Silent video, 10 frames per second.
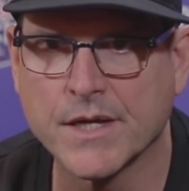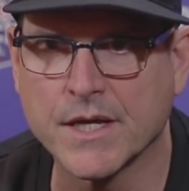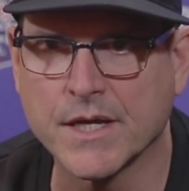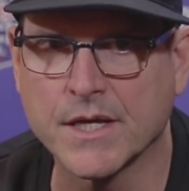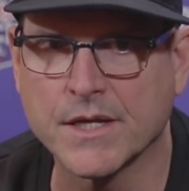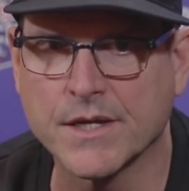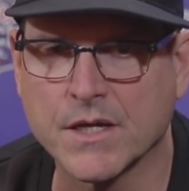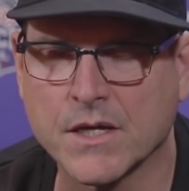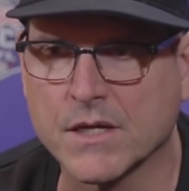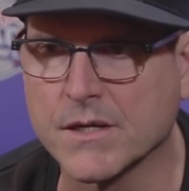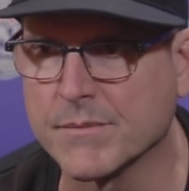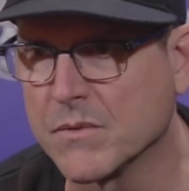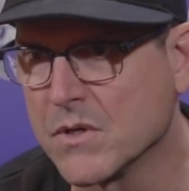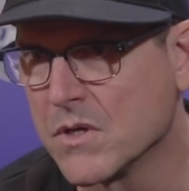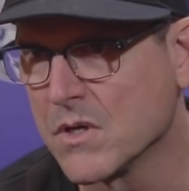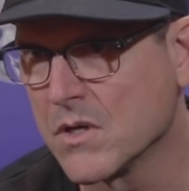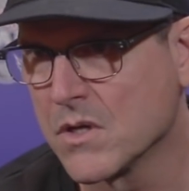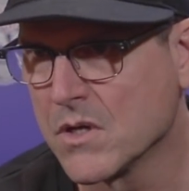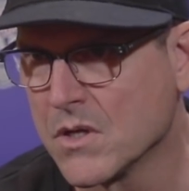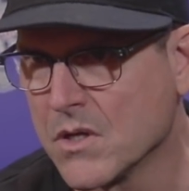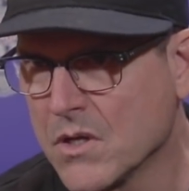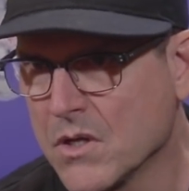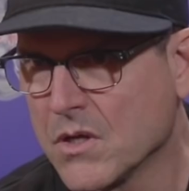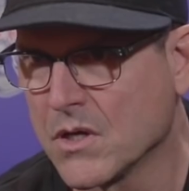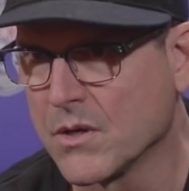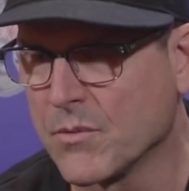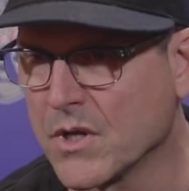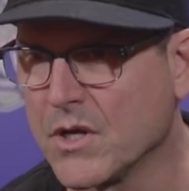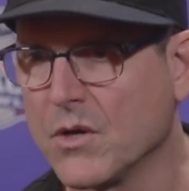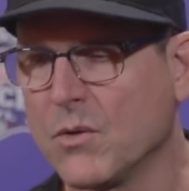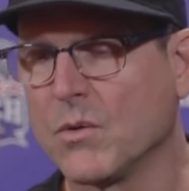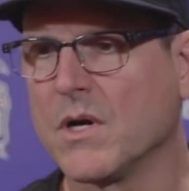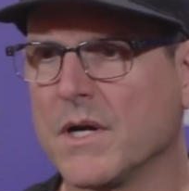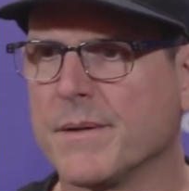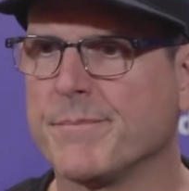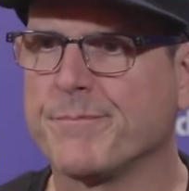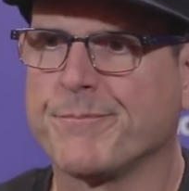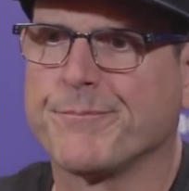And um, I want to go